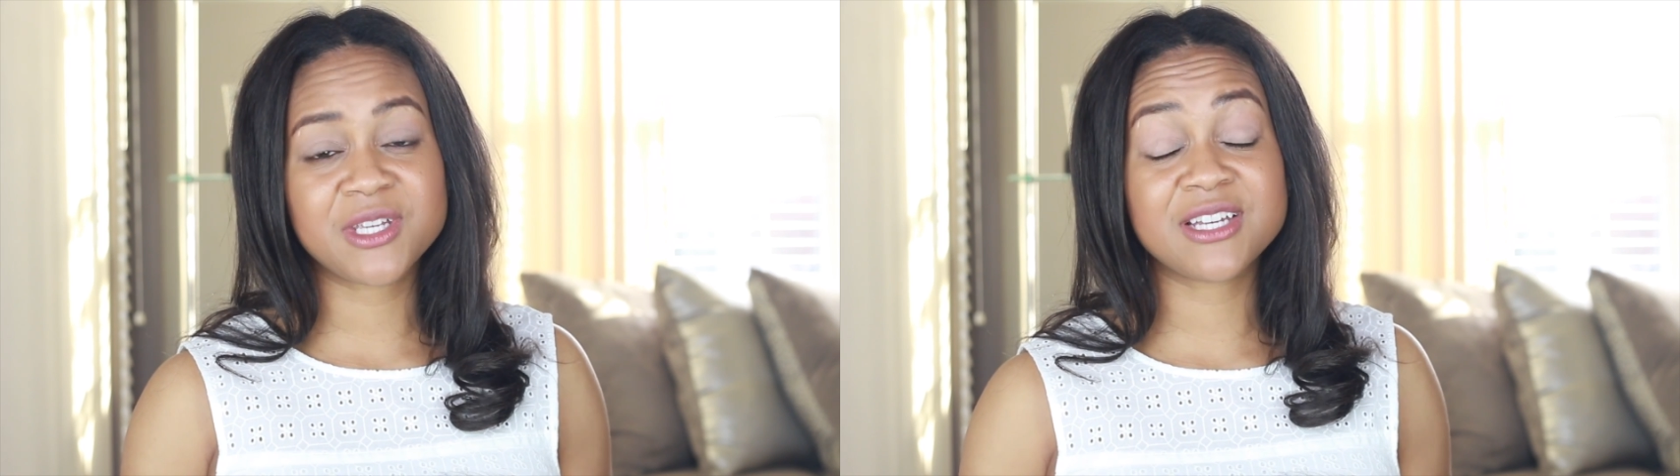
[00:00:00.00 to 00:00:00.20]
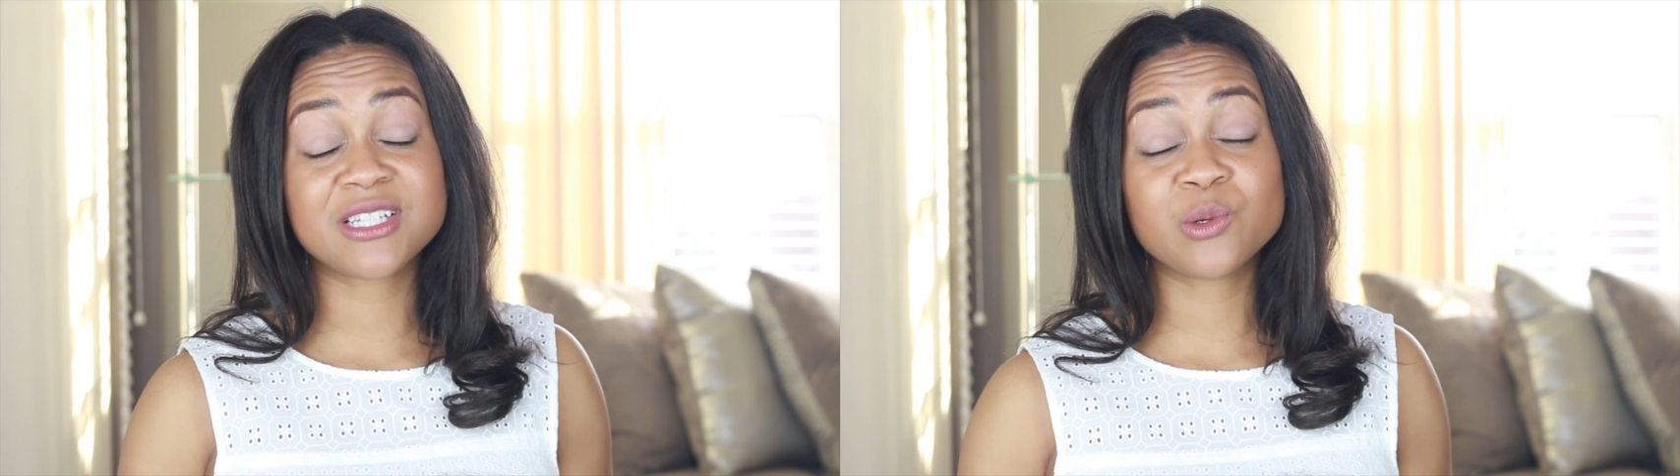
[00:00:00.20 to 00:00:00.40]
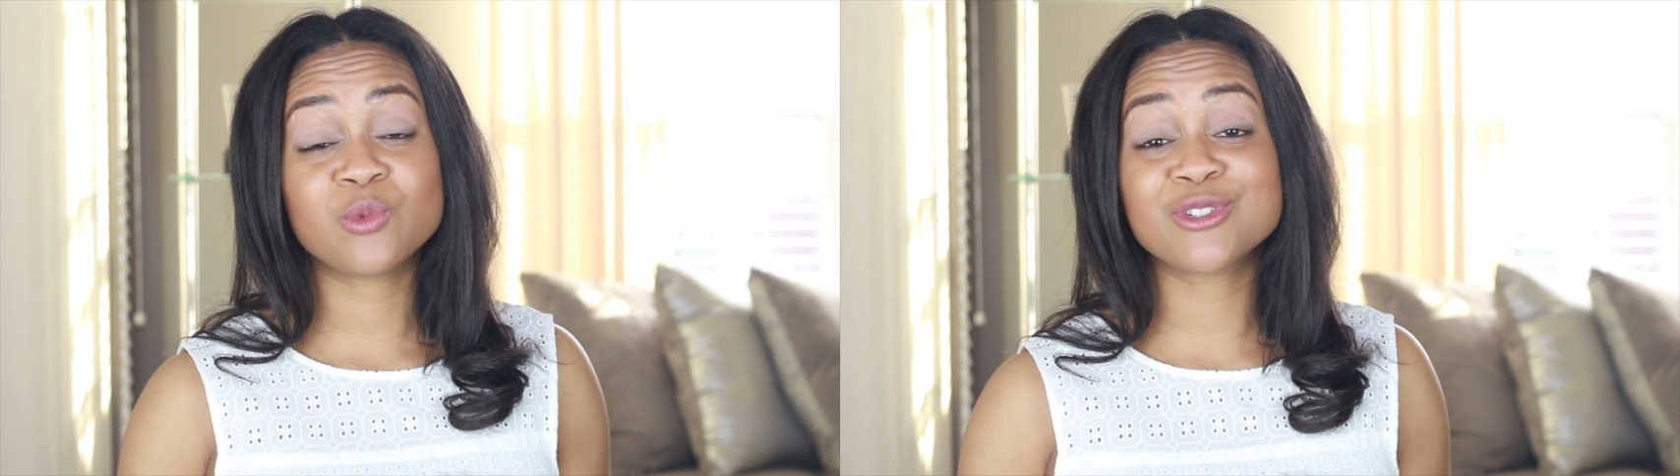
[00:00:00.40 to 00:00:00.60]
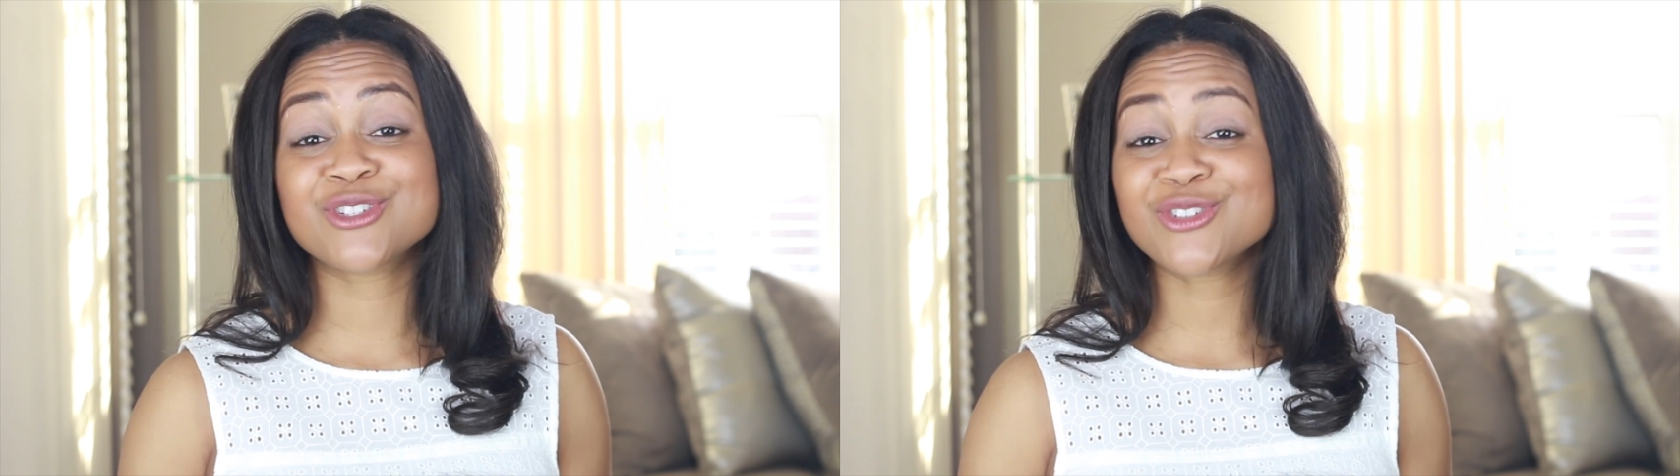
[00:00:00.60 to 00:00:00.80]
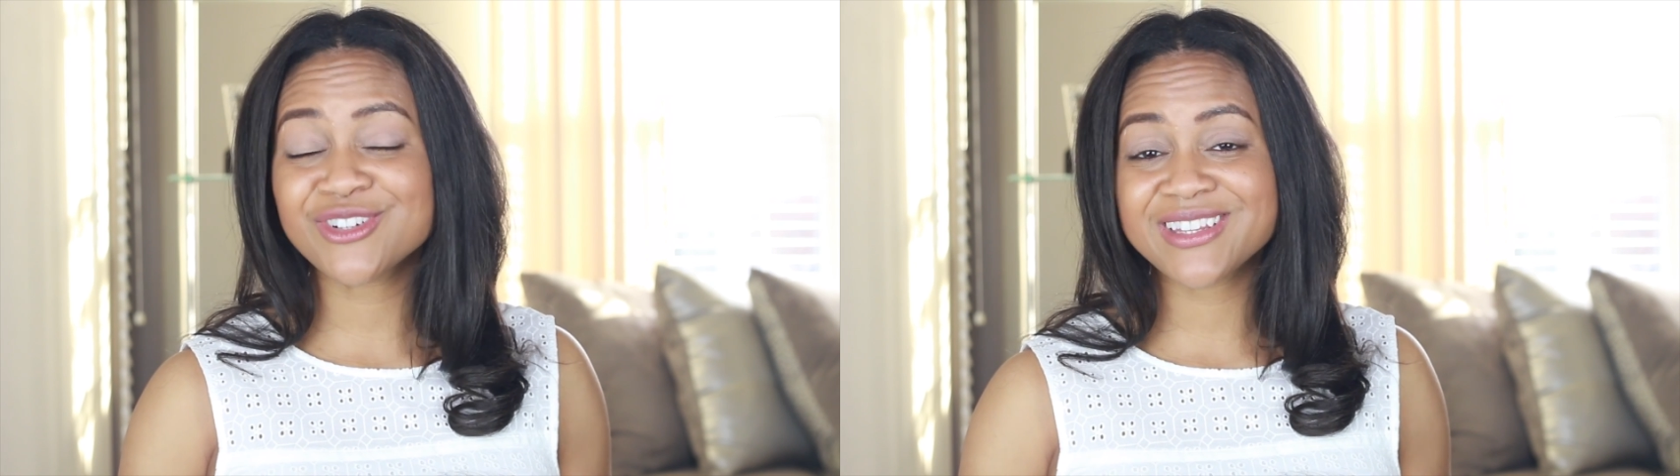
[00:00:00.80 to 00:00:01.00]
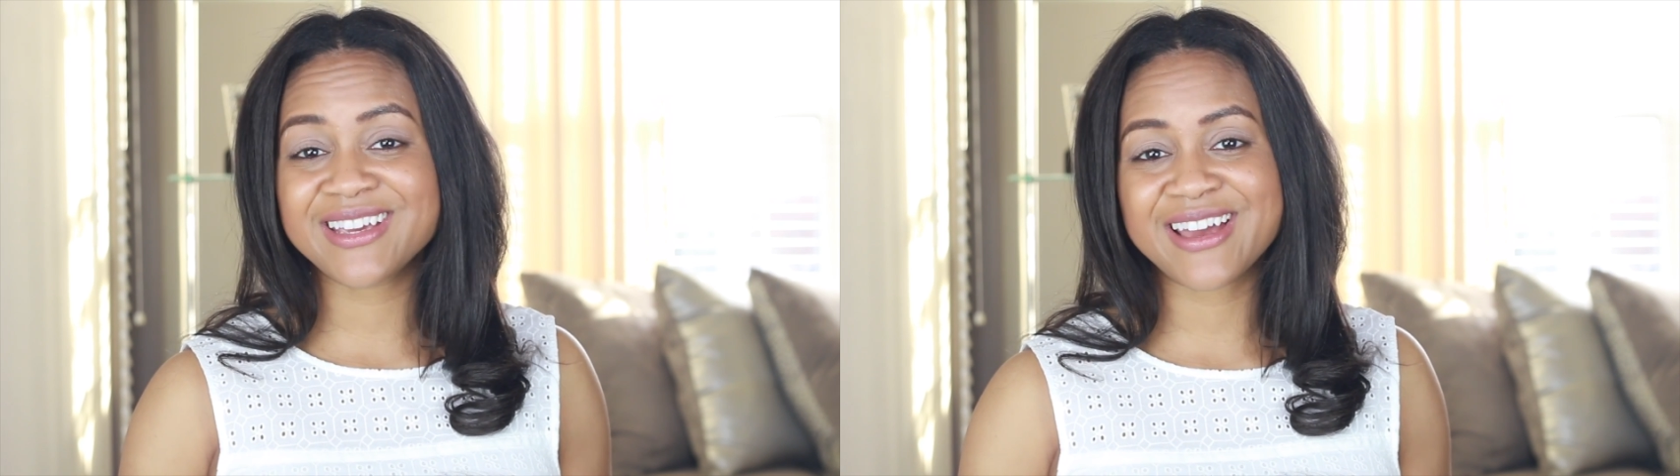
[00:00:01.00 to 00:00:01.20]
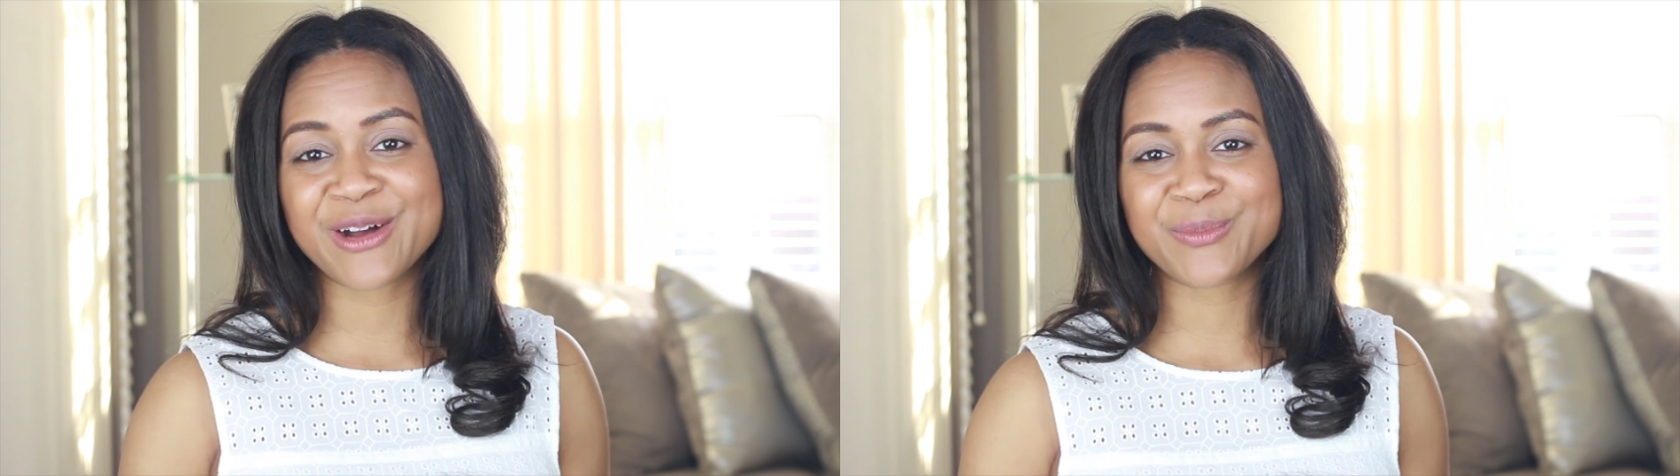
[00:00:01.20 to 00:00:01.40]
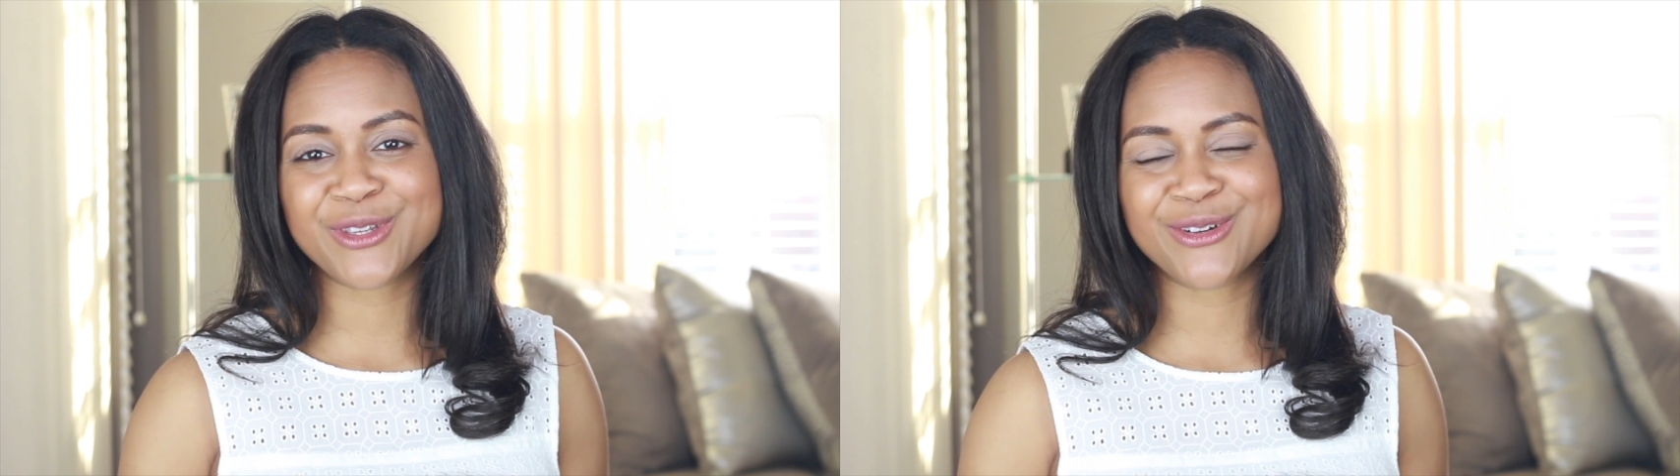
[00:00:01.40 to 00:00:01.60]
because it will certainly
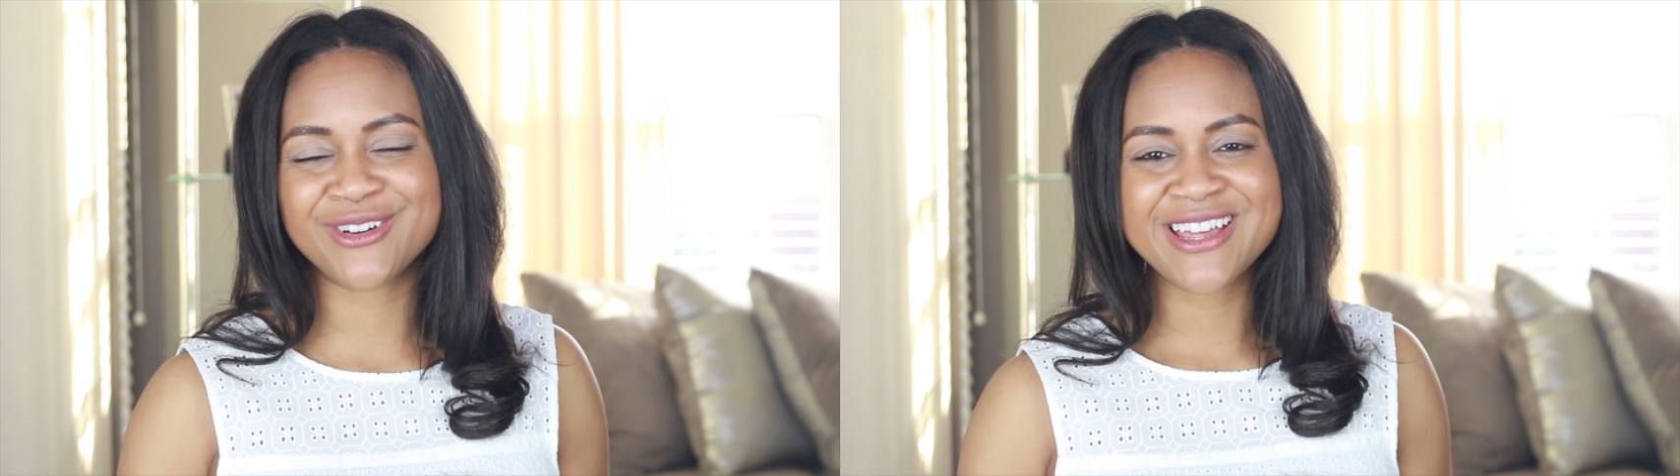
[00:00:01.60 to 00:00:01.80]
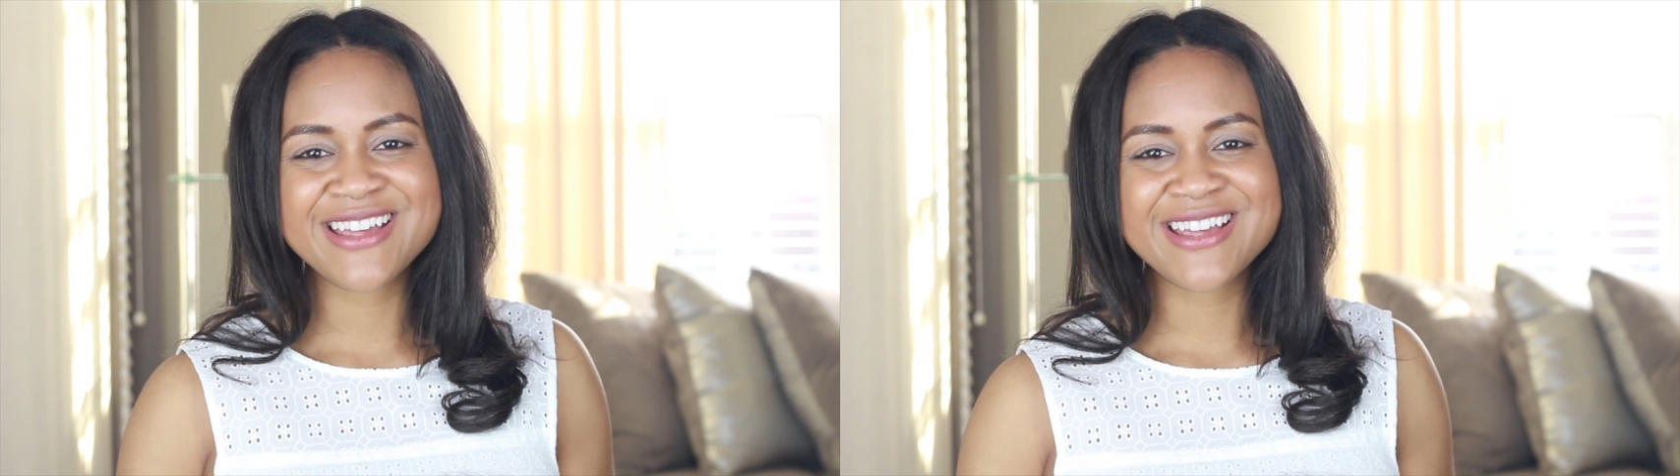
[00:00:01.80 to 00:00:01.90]
help you